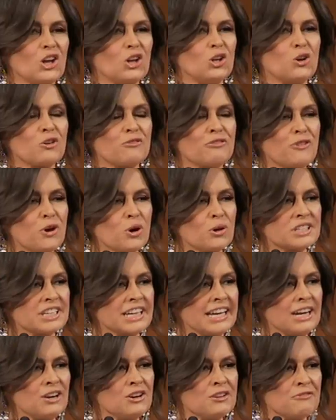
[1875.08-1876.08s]
Look forward to
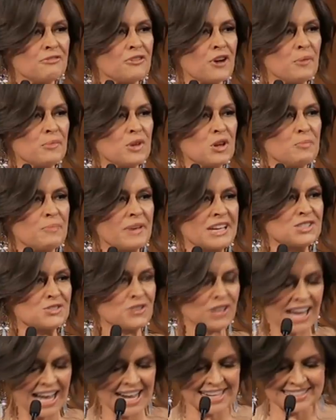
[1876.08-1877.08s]
hearing from you. Best
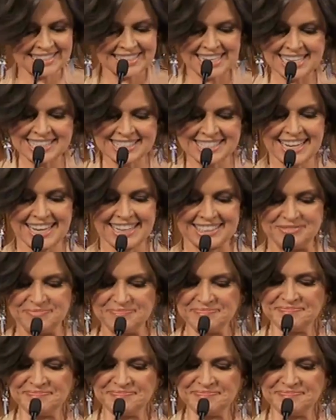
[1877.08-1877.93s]
regards, Lisa.